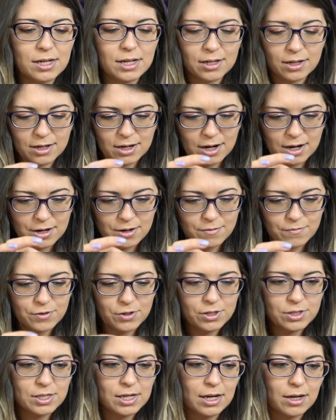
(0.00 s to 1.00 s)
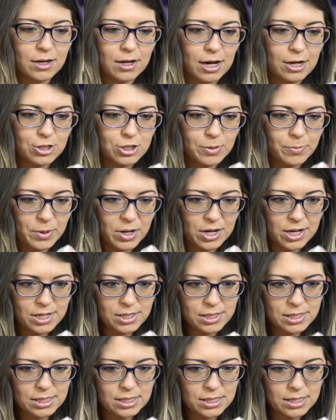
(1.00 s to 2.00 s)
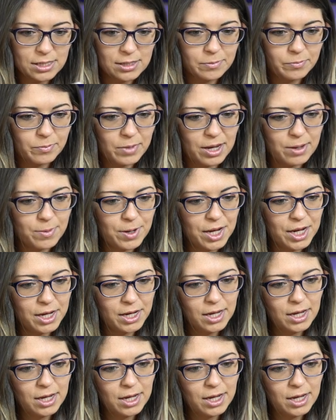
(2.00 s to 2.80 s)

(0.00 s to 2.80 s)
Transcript: It kind of looks like gashapons, maybe?